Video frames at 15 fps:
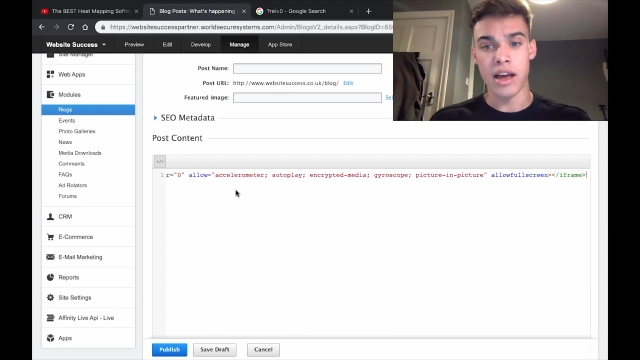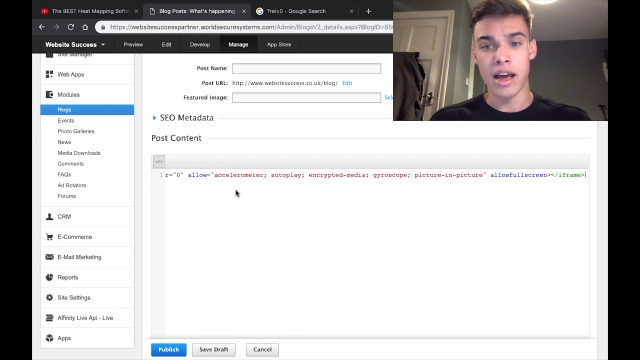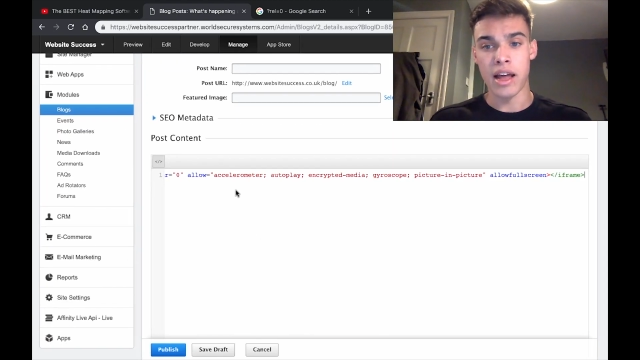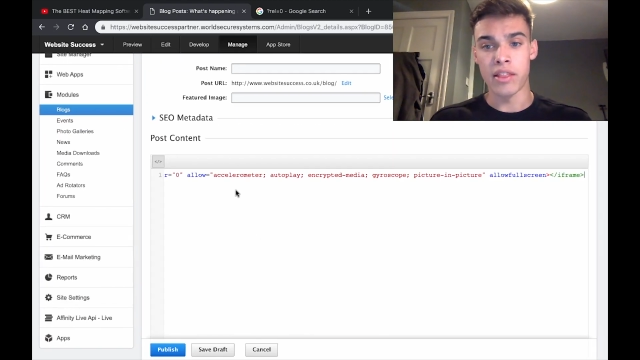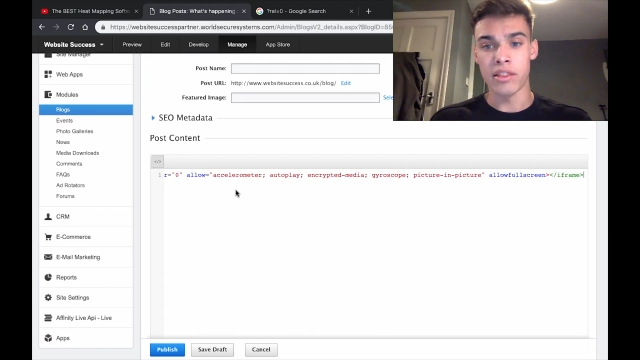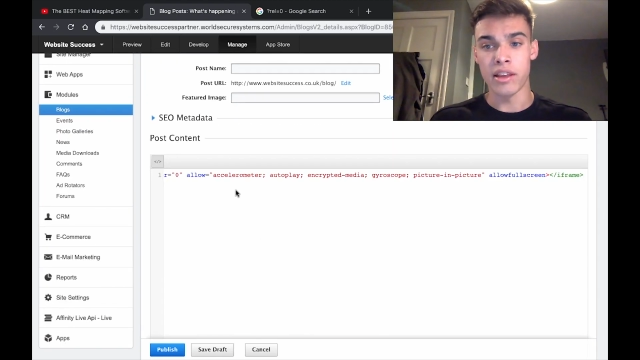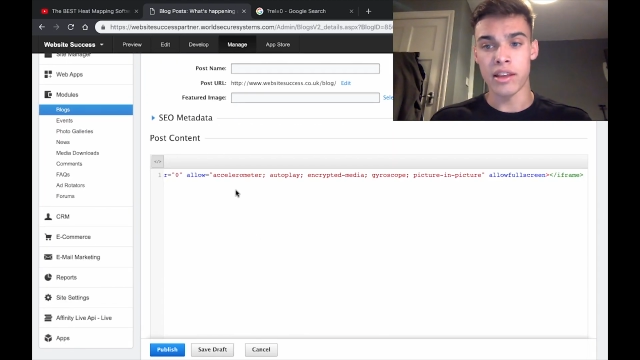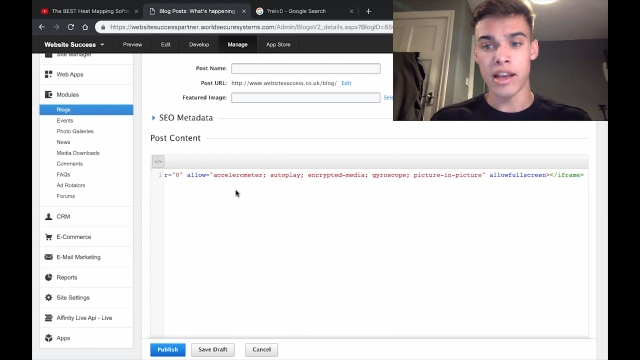
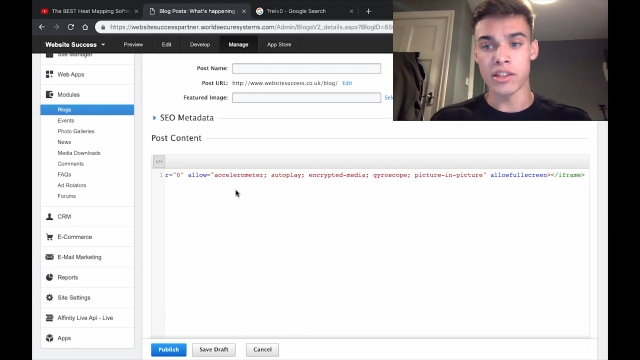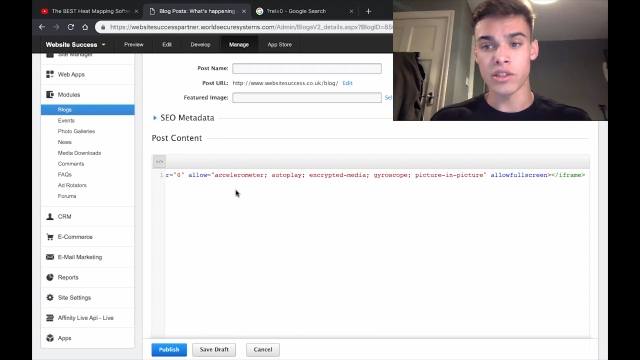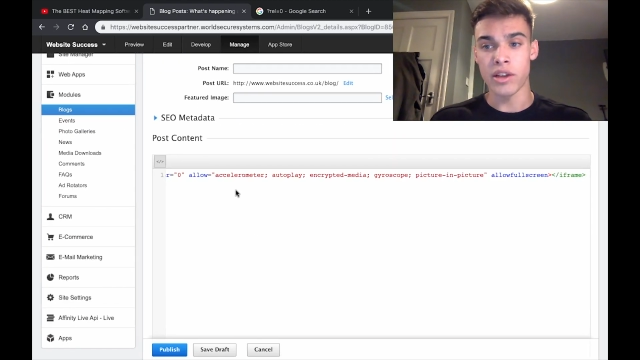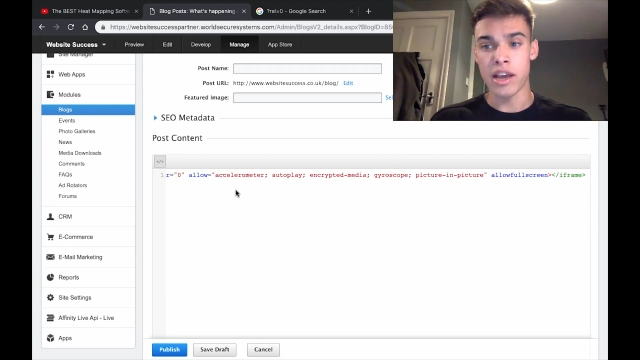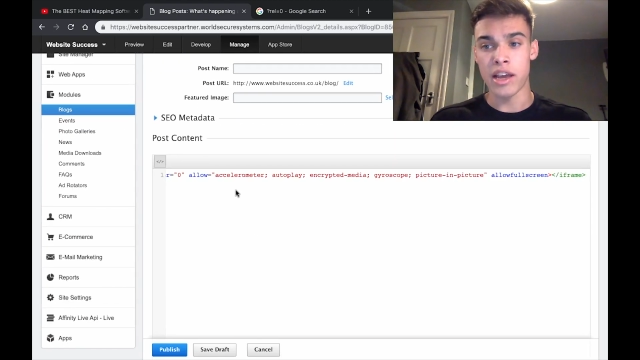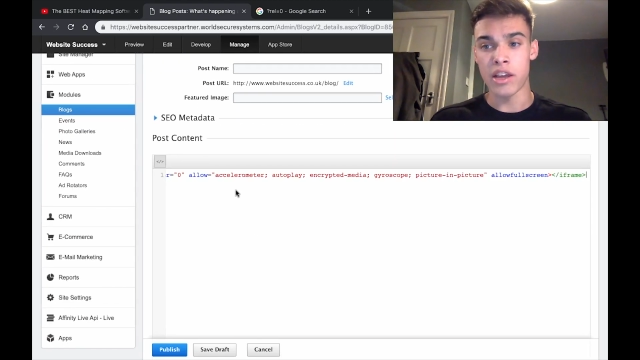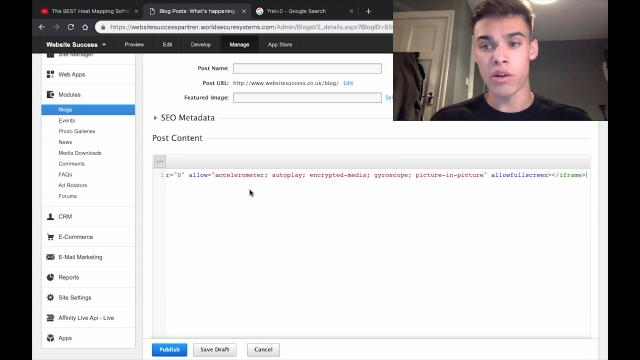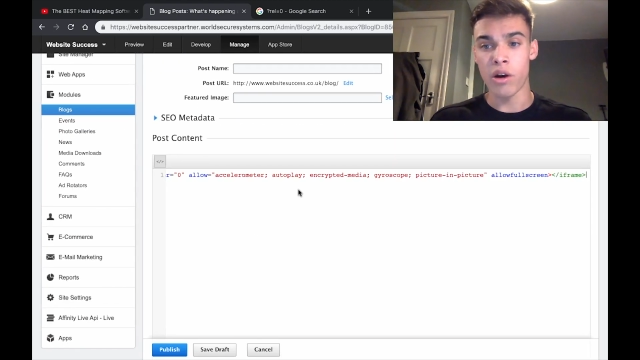and yeah, so
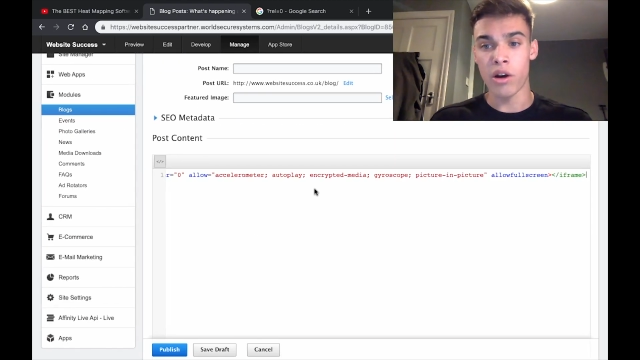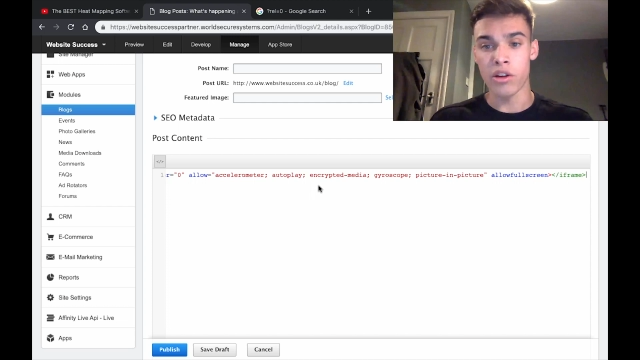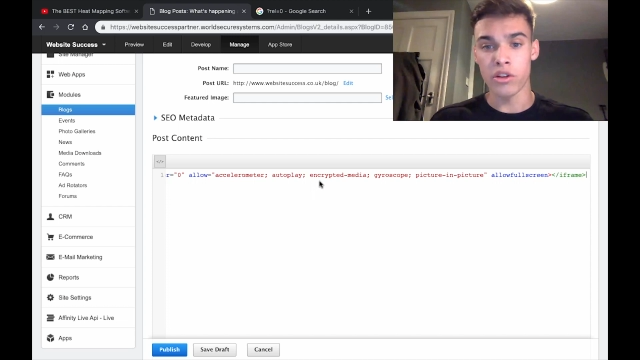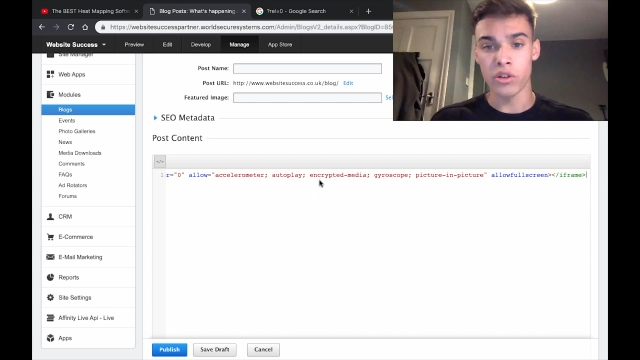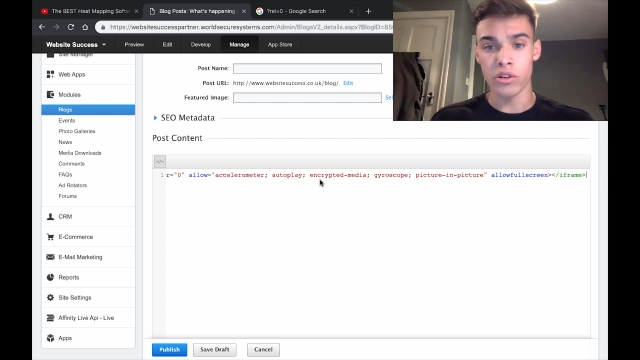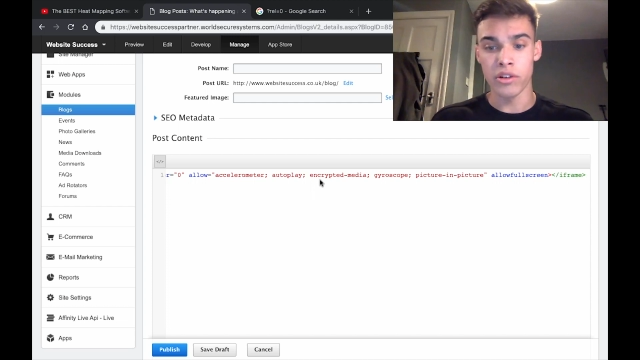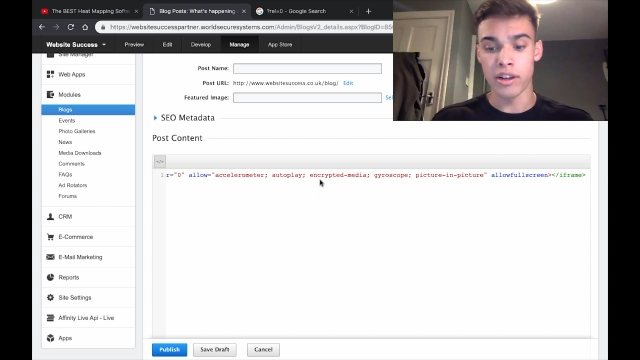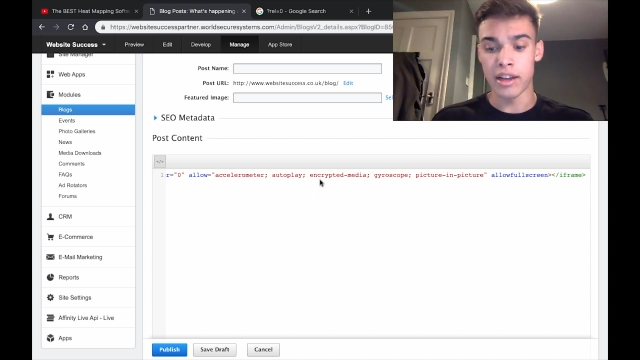here you are, you've
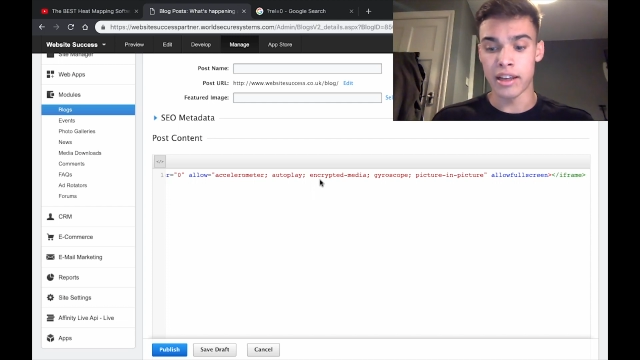got your